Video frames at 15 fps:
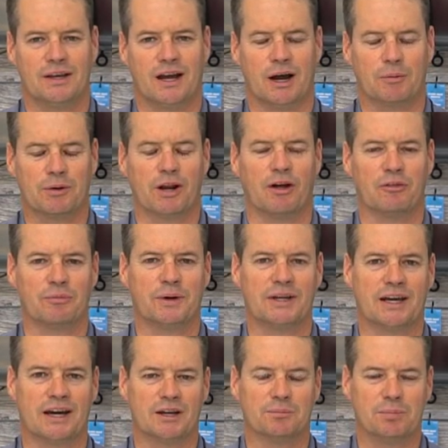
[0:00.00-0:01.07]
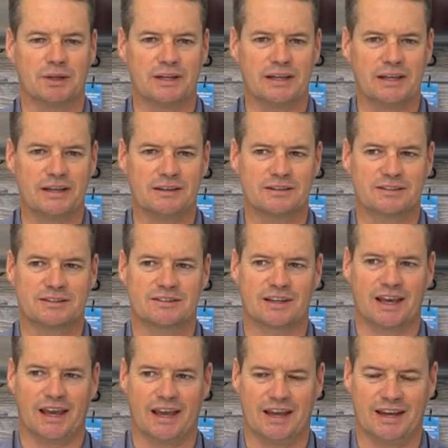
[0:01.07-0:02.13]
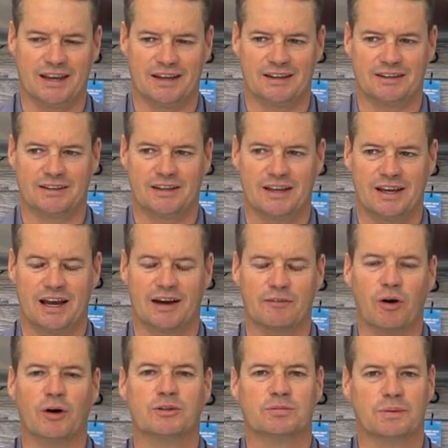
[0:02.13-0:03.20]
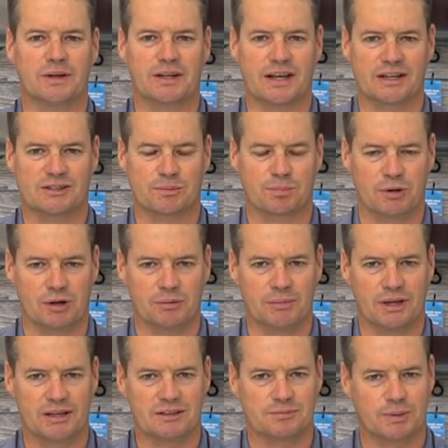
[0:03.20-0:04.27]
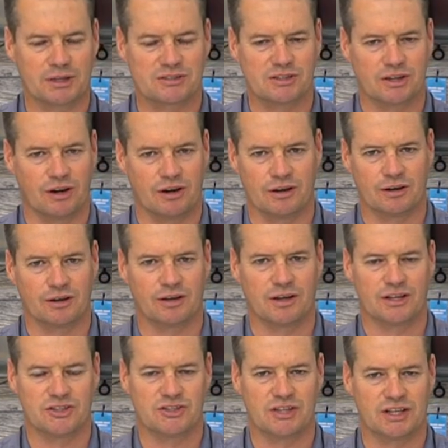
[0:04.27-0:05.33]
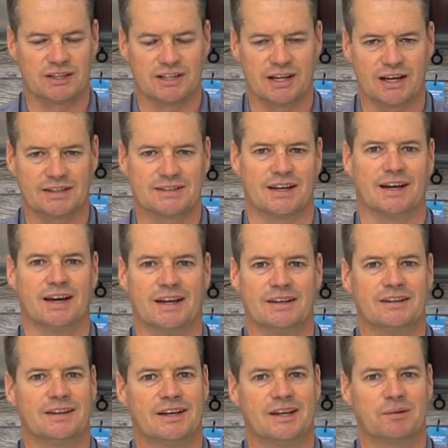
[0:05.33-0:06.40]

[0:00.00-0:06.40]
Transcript: I went all the way down to Belize, and I've always wanted to catch a permit, especially on a jig that I tied.